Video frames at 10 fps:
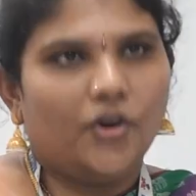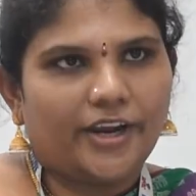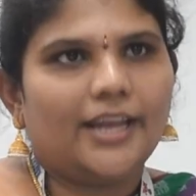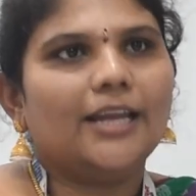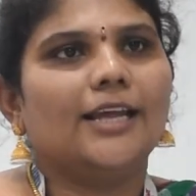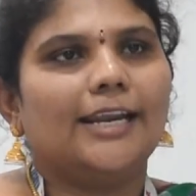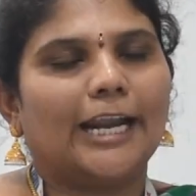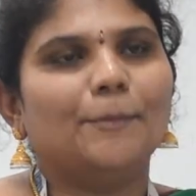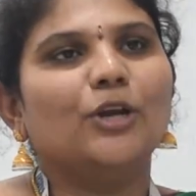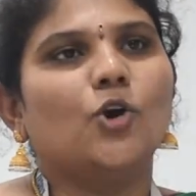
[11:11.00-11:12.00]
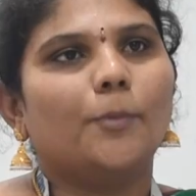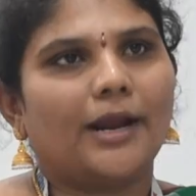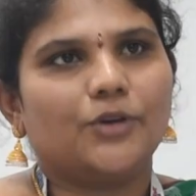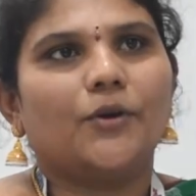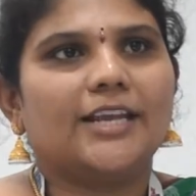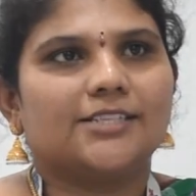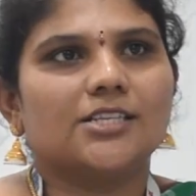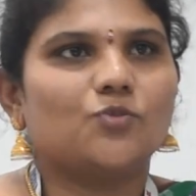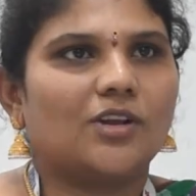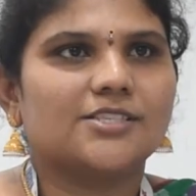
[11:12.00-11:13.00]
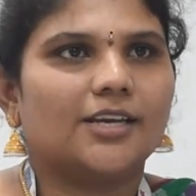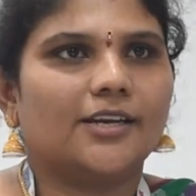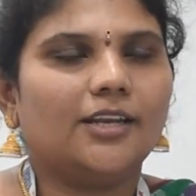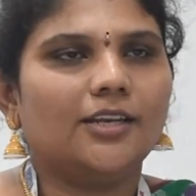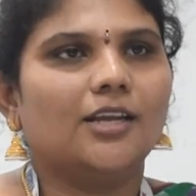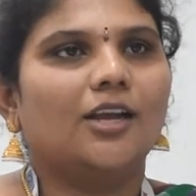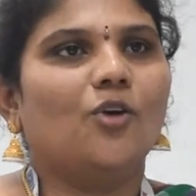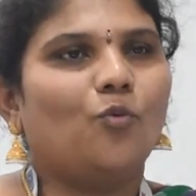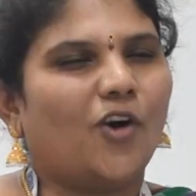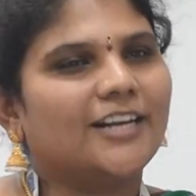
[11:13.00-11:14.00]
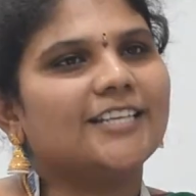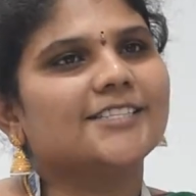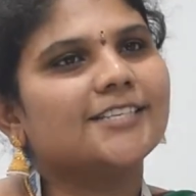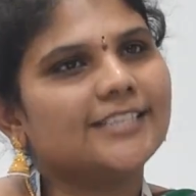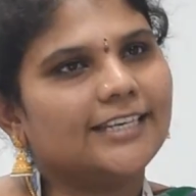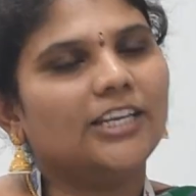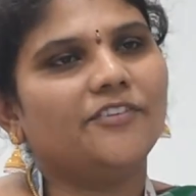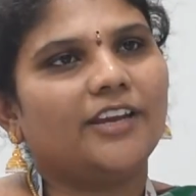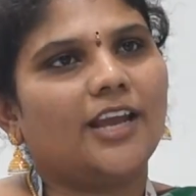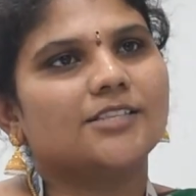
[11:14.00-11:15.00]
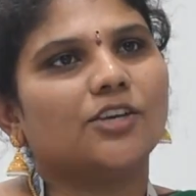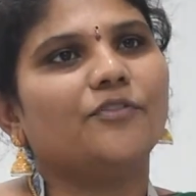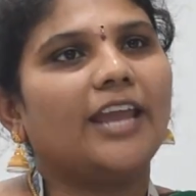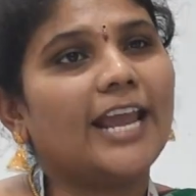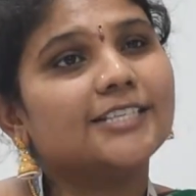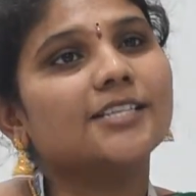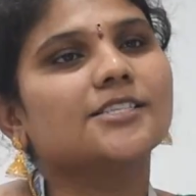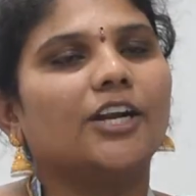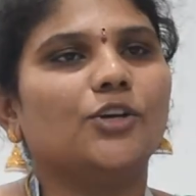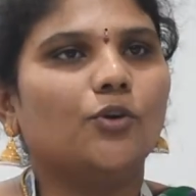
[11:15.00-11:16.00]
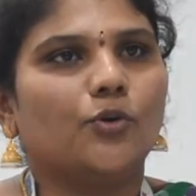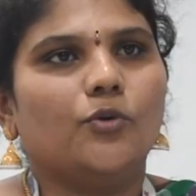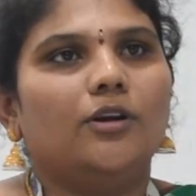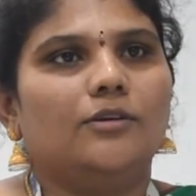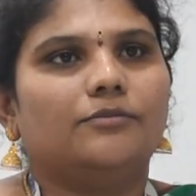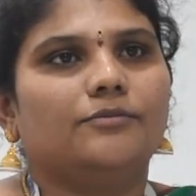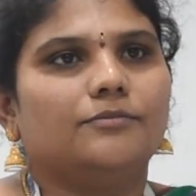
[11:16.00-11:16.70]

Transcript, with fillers: Okay, let me go back to agents once again. What is the significance of agent schedule rule?